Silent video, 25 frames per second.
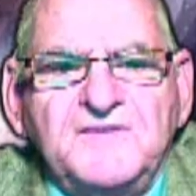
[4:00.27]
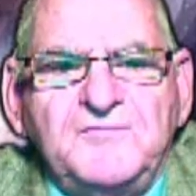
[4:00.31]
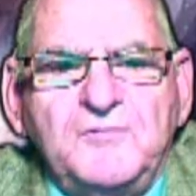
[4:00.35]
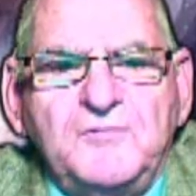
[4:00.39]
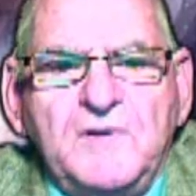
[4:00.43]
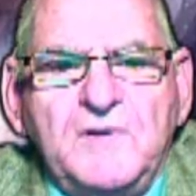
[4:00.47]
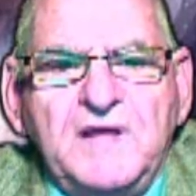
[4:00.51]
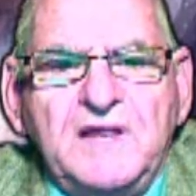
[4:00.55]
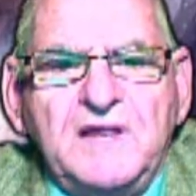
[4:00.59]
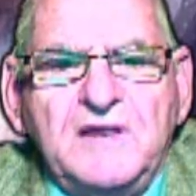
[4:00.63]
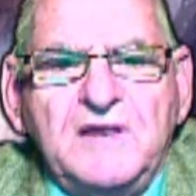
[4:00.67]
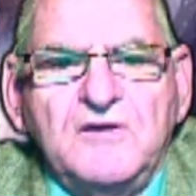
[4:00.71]

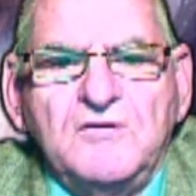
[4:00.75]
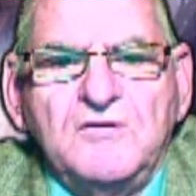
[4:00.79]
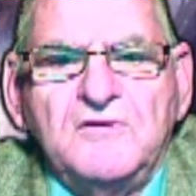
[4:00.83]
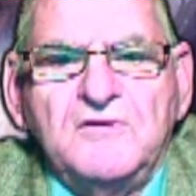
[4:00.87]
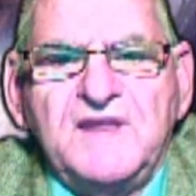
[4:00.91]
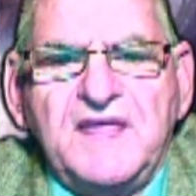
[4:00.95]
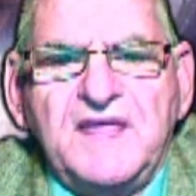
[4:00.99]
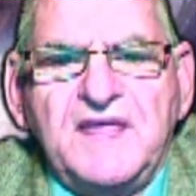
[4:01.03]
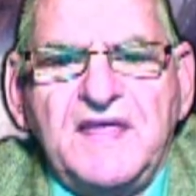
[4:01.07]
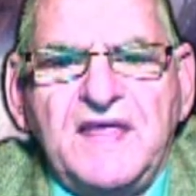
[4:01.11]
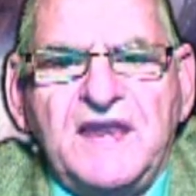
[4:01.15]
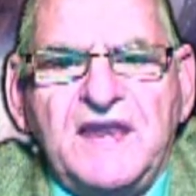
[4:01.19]
we
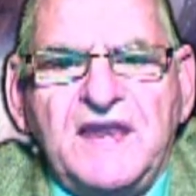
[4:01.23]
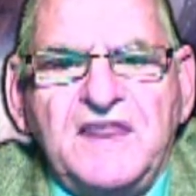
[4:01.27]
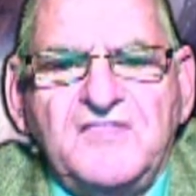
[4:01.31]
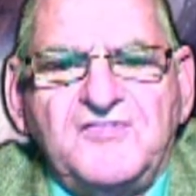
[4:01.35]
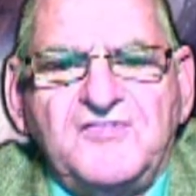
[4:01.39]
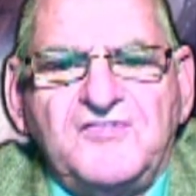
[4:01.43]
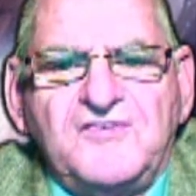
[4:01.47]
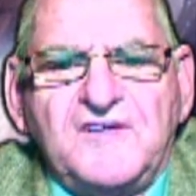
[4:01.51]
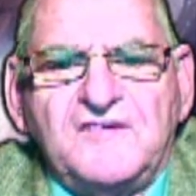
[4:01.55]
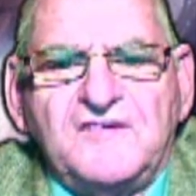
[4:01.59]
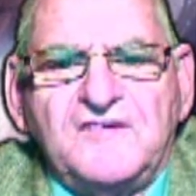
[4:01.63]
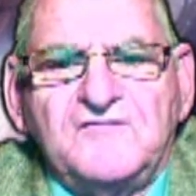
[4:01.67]
learn
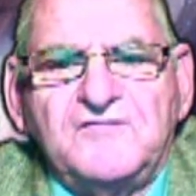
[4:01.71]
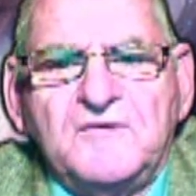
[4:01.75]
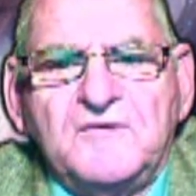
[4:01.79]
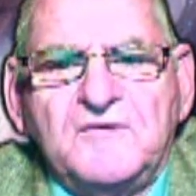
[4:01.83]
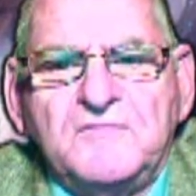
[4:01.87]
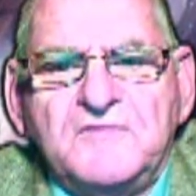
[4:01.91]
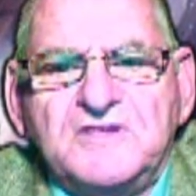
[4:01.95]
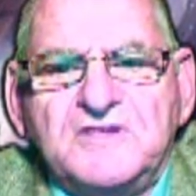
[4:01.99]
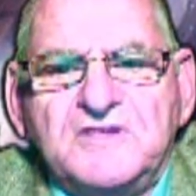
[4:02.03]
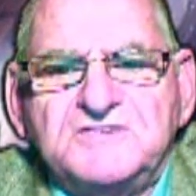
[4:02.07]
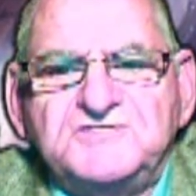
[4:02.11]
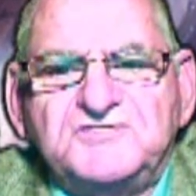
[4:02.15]
anything
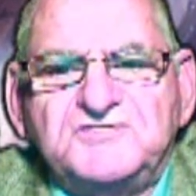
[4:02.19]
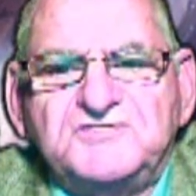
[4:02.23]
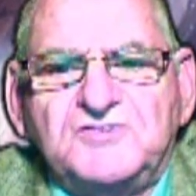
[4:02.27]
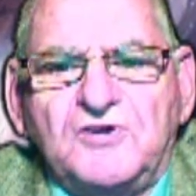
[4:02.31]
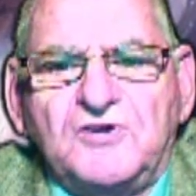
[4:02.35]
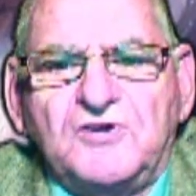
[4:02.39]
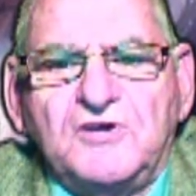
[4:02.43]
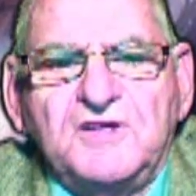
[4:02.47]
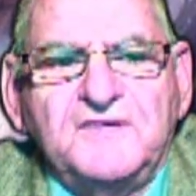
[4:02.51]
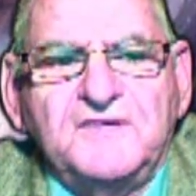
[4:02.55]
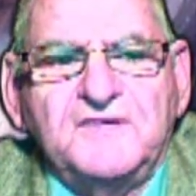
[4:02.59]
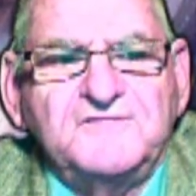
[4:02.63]
from the
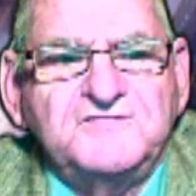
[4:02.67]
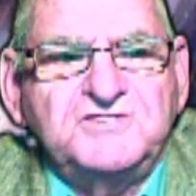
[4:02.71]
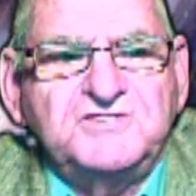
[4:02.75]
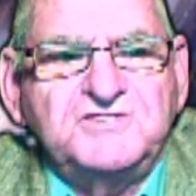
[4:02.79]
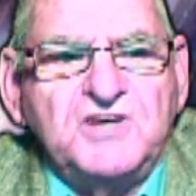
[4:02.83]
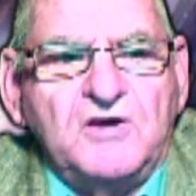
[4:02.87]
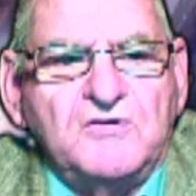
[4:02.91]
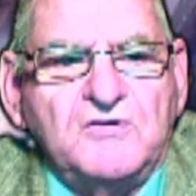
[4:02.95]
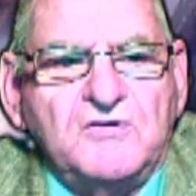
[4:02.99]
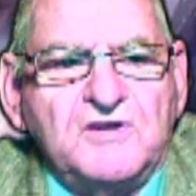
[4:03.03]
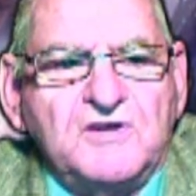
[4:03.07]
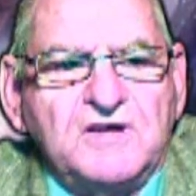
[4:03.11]
story of
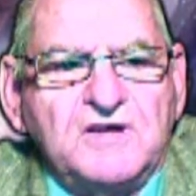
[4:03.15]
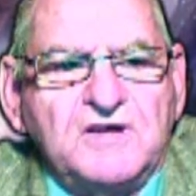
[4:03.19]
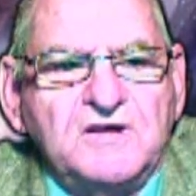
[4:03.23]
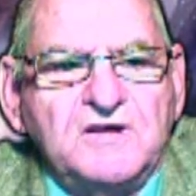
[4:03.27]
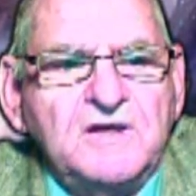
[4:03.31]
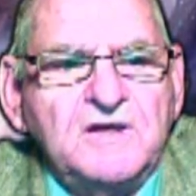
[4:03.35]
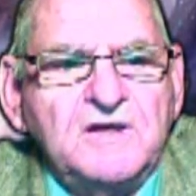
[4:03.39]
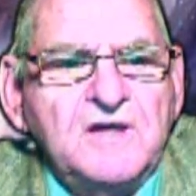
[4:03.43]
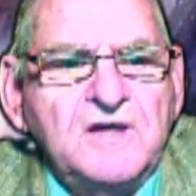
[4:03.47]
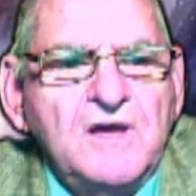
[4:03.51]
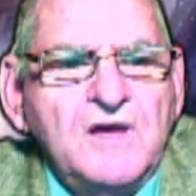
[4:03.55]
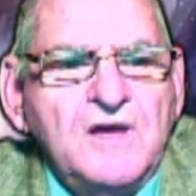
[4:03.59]
Jonah,
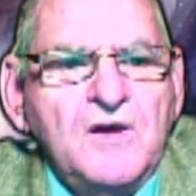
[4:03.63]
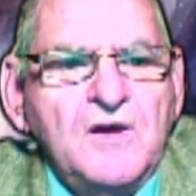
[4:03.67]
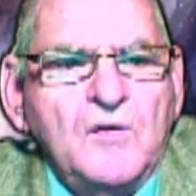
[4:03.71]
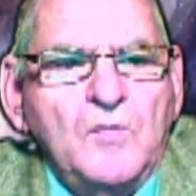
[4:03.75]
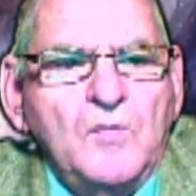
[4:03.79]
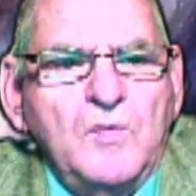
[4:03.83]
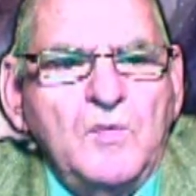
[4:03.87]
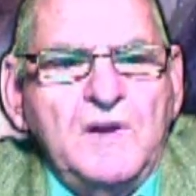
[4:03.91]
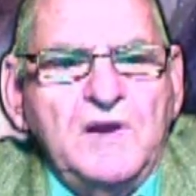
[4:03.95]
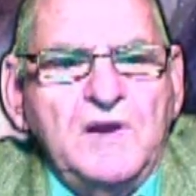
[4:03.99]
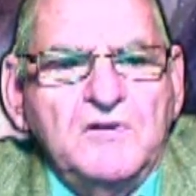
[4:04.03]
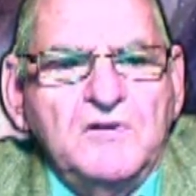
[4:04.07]

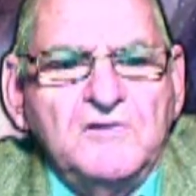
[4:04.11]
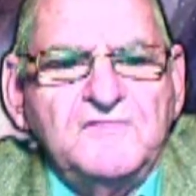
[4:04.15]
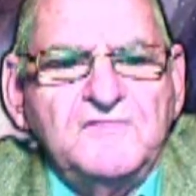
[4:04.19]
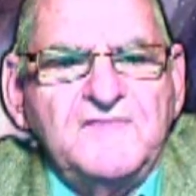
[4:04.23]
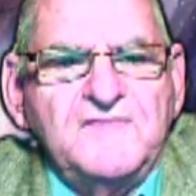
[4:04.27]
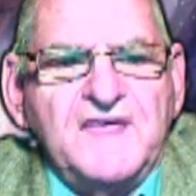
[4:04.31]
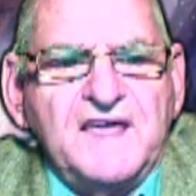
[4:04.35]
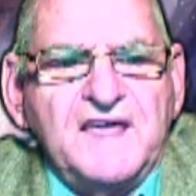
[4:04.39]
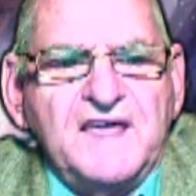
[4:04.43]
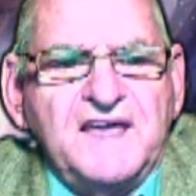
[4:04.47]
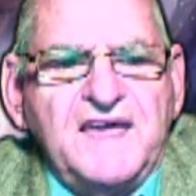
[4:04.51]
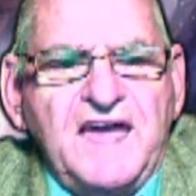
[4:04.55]
we
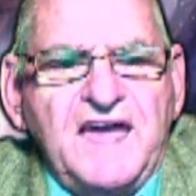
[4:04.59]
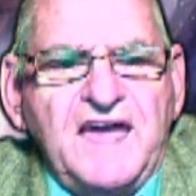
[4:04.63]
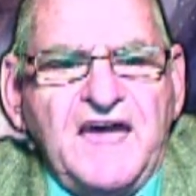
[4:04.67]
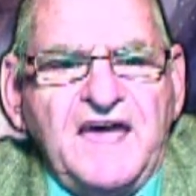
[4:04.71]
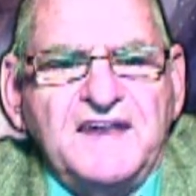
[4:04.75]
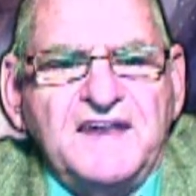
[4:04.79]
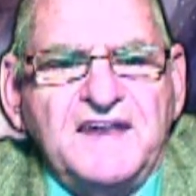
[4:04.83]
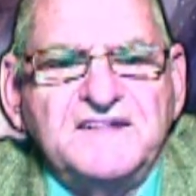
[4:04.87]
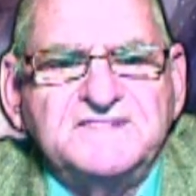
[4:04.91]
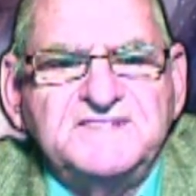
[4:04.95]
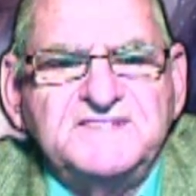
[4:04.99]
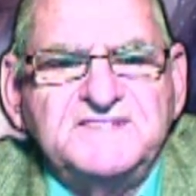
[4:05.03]
learn that
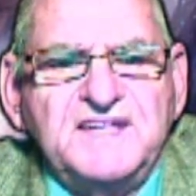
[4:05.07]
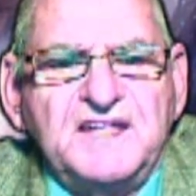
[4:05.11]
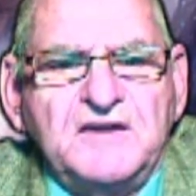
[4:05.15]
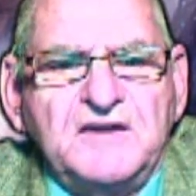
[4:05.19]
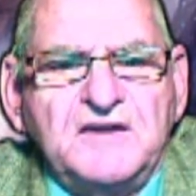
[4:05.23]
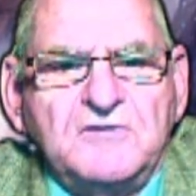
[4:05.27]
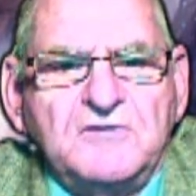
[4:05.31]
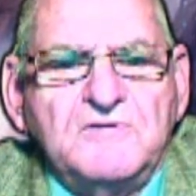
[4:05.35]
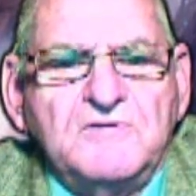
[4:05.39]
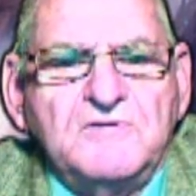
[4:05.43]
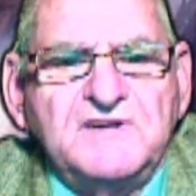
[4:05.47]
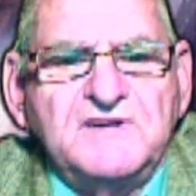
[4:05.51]
God is
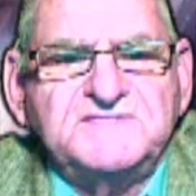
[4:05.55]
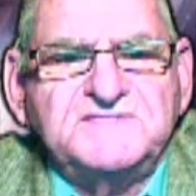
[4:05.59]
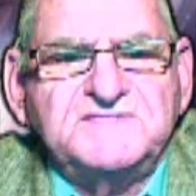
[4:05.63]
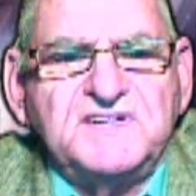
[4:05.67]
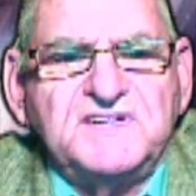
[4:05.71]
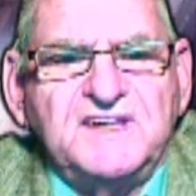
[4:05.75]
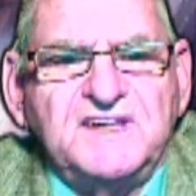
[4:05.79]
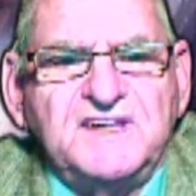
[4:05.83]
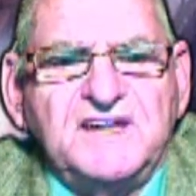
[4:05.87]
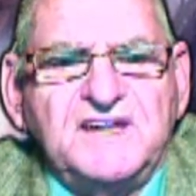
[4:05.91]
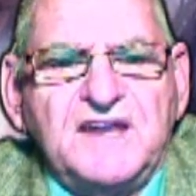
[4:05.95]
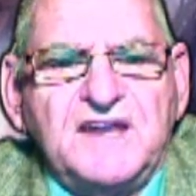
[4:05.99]

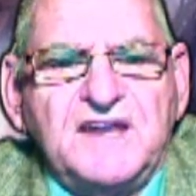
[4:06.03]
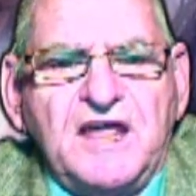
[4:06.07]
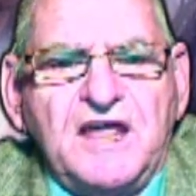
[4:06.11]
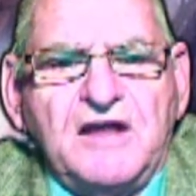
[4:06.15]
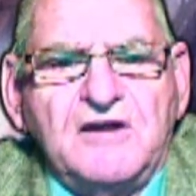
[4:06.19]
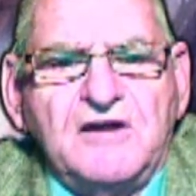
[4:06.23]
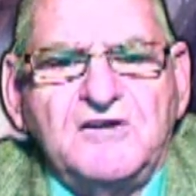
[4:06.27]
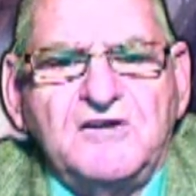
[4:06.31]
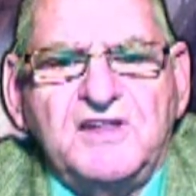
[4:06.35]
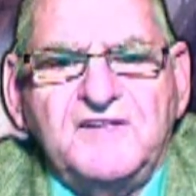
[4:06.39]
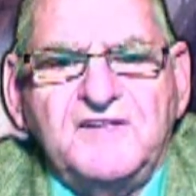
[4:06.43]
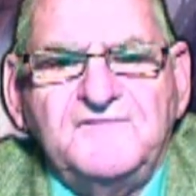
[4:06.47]
interested in
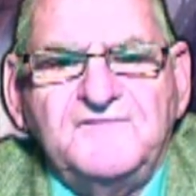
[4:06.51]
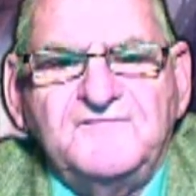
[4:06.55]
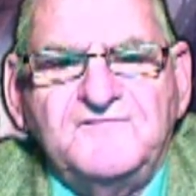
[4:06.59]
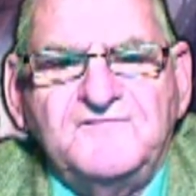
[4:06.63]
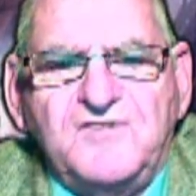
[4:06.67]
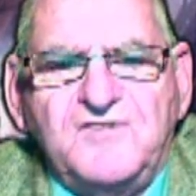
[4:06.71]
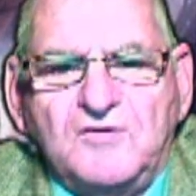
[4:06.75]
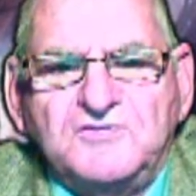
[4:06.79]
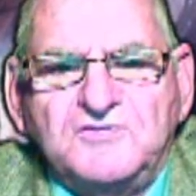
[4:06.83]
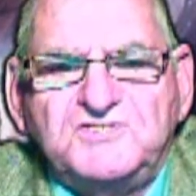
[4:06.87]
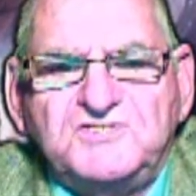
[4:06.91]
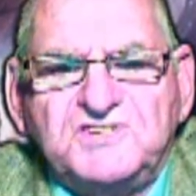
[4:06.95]
our
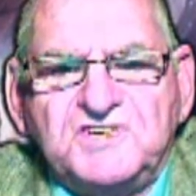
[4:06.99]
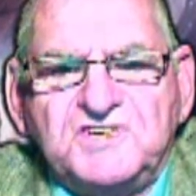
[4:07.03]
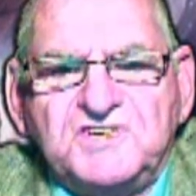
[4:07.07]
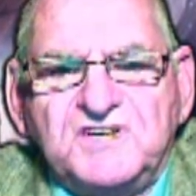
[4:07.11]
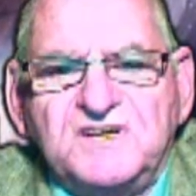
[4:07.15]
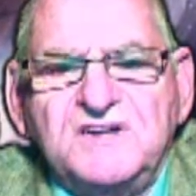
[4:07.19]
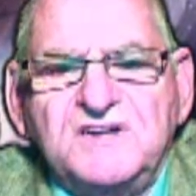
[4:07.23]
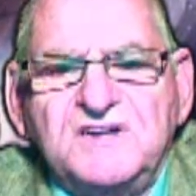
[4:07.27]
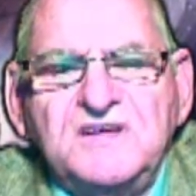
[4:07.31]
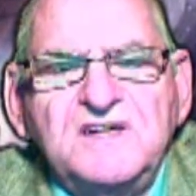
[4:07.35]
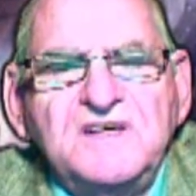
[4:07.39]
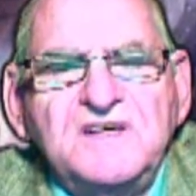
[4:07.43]
devotion,
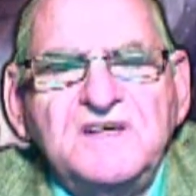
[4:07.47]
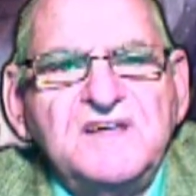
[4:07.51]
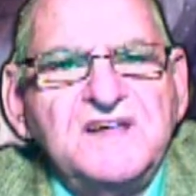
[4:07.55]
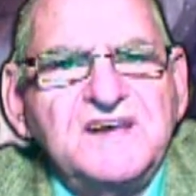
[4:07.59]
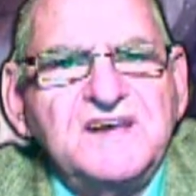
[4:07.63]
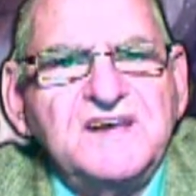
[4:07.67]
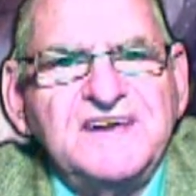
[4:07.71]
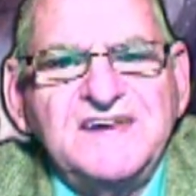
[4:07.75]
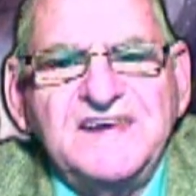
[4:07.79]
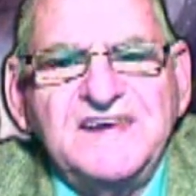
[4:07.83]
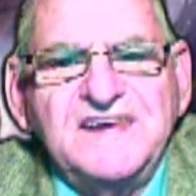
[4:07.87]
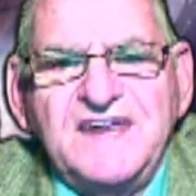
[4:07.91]

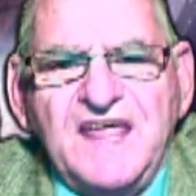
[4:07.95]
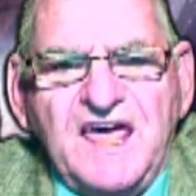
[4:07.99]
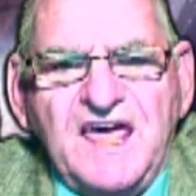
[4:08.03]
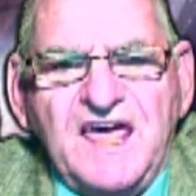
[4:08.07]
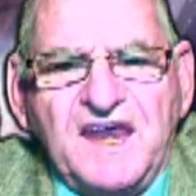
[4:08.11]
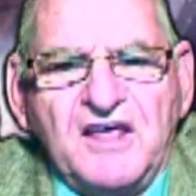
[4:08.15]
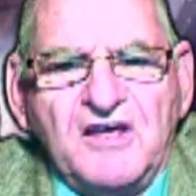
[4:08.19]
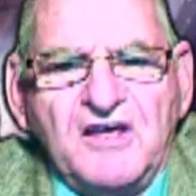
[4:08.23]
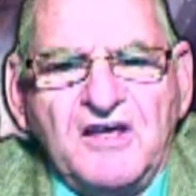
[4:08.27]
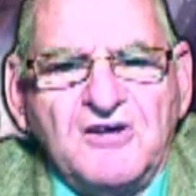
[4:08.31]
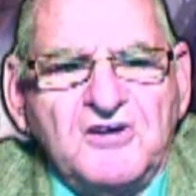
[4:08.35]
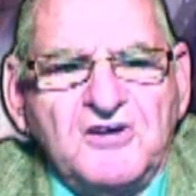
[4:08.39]

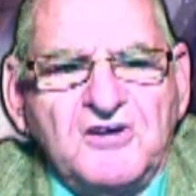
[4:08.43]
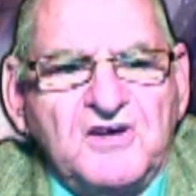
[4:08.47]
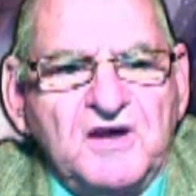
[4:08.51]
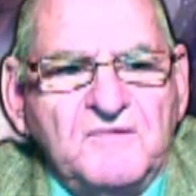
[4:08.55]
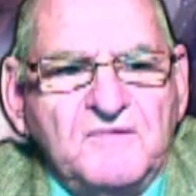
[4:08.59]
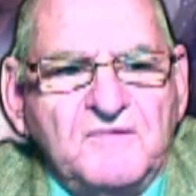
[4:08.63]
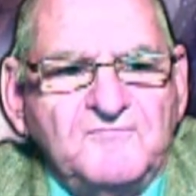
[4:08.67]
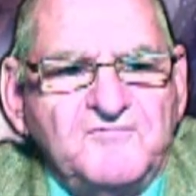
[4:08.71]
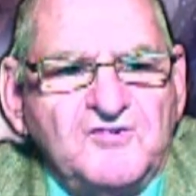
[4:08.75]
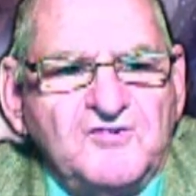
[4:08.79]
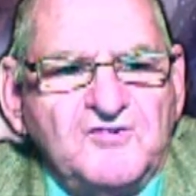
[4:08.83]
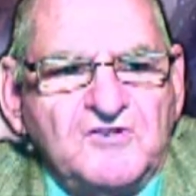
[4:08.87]
not our
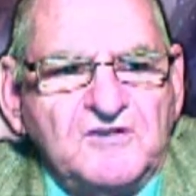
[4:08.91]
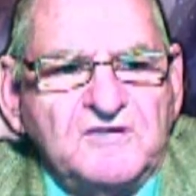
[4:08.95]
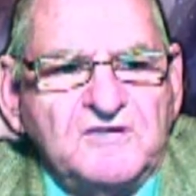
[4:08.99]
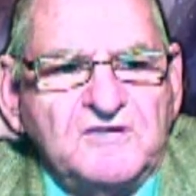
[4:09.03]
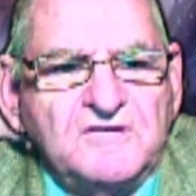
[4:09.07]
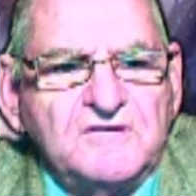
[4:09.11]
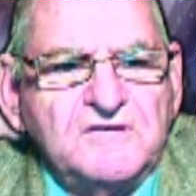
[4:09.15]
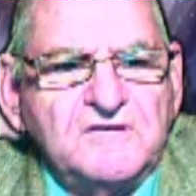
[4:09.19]
comfort.